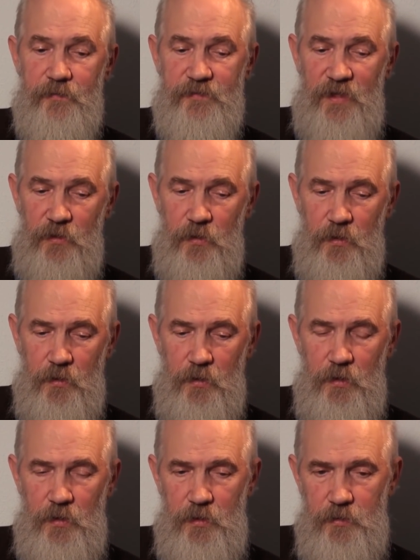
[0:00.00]
And
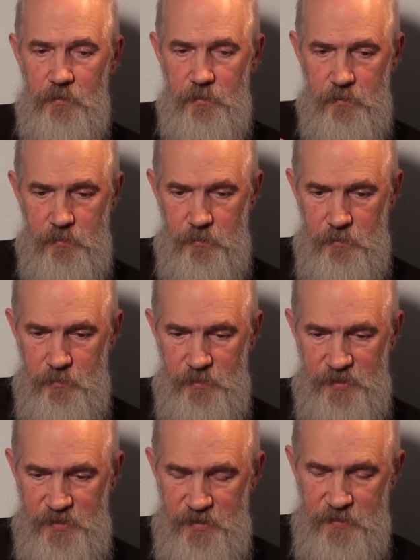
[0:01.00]
secondly,
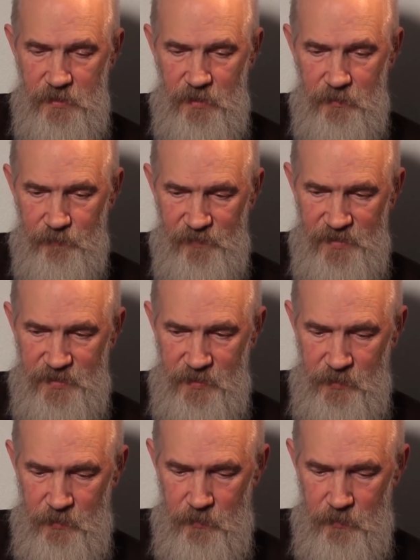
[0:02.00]
the whole